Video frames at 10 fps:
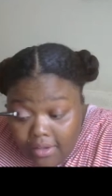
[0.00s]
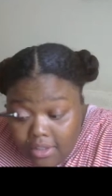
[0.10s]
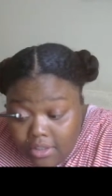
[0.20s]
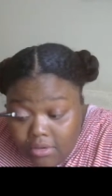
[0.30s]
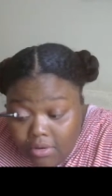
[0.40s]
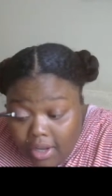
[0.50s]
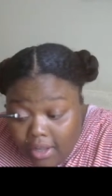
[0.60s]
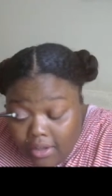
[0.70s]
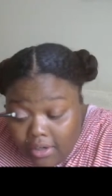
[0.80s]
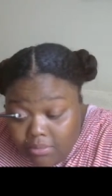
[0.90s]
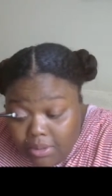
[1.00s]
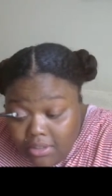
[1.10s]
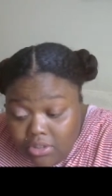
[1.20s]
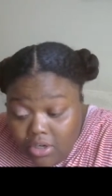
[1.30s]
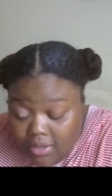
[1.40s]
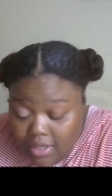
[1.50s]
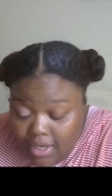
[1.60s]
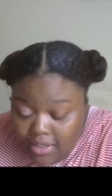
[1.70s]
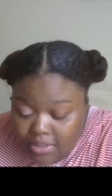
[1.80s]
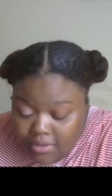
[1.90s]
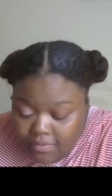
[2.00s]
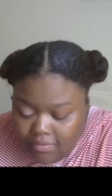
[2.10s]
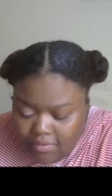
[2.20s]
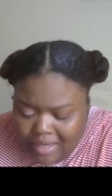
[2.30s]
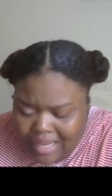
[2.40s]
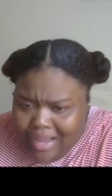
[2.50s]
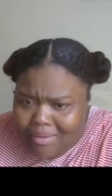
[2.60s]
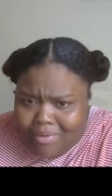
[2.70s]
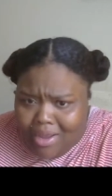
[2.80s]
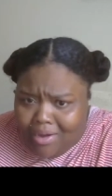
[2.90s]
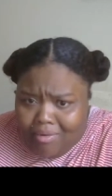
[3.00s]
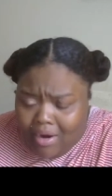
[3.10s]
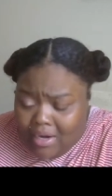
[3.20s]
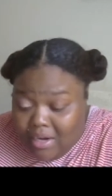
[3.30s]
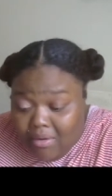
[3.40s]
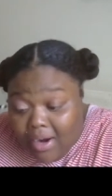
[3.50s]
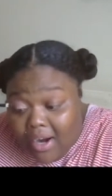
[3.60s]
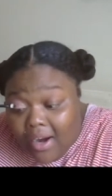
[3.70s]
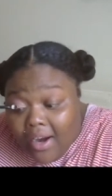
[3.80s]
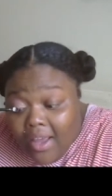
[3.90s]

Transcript: to two colors. Because the truth is, I'm not going anywhere.